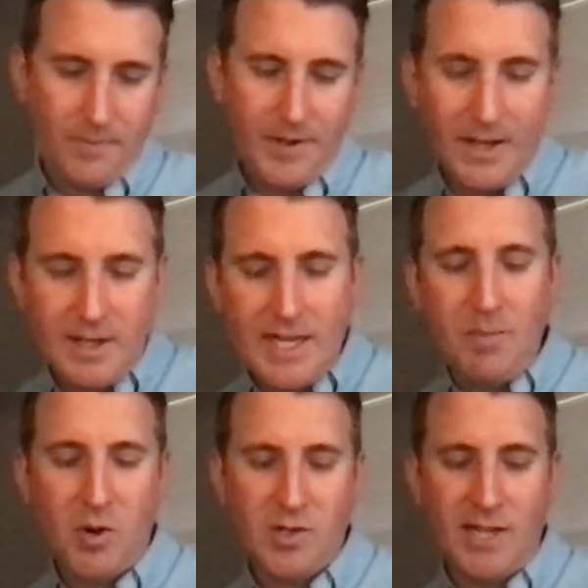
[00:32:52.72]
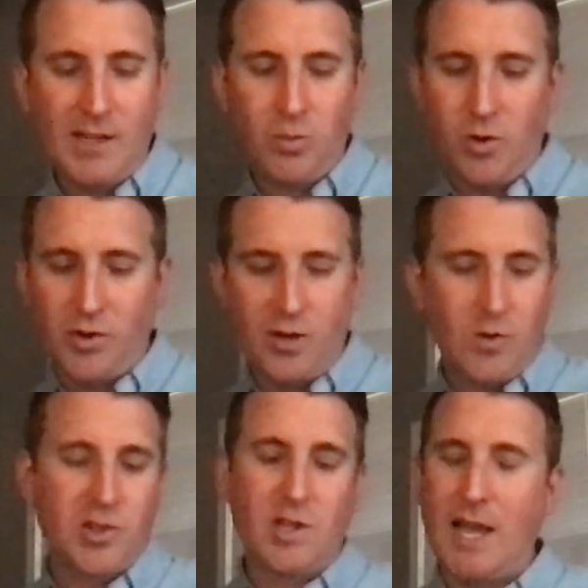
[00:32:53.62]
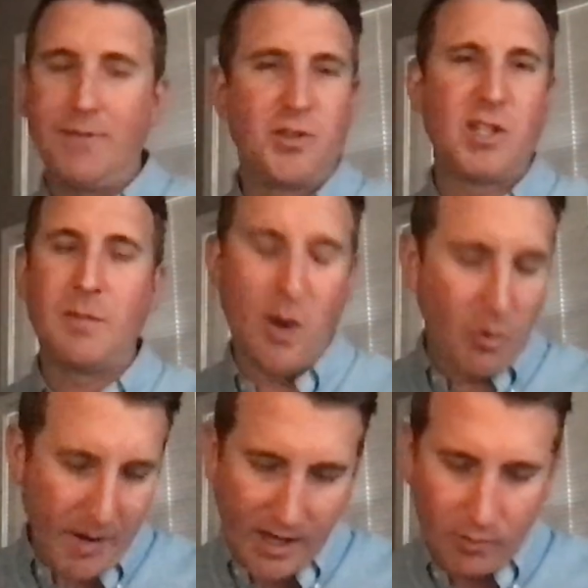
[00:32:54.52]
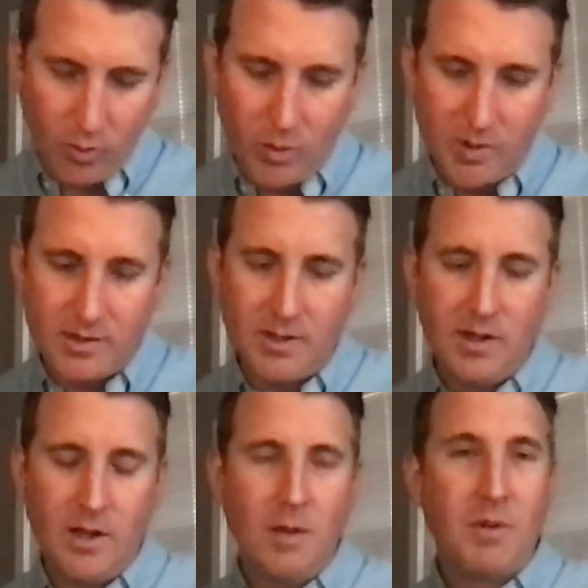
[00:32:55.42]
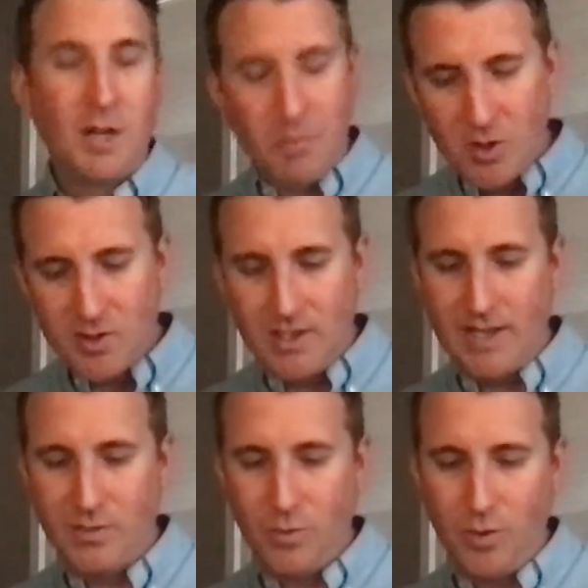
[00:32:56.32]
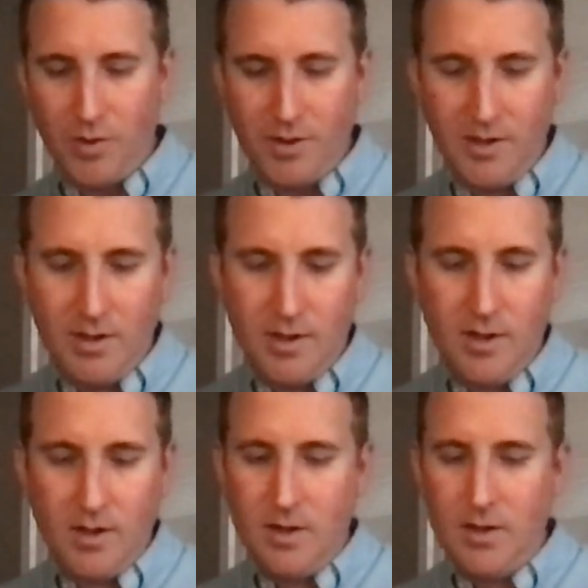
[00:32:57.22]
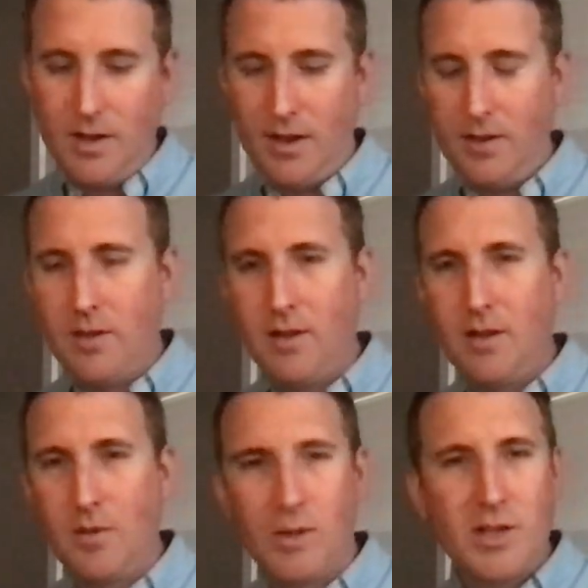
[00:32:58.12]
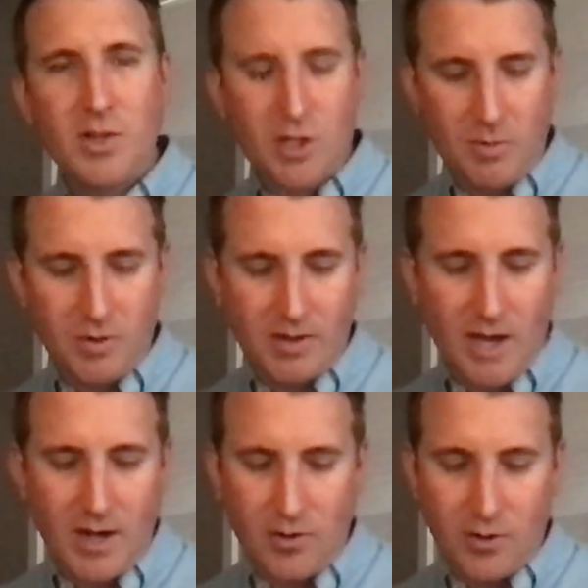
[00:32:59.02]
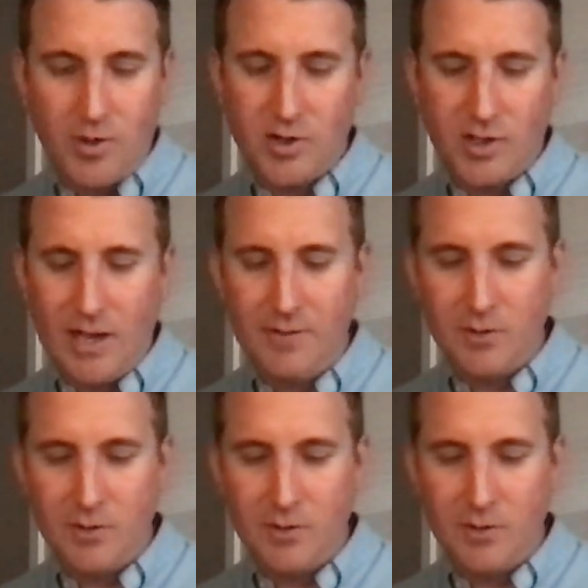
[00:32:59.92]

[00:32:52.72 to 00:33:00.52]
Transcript: In a depersonalized world, the Christian life is just about obeying rules, but in a personalized world, a relationship with God or the Christian life is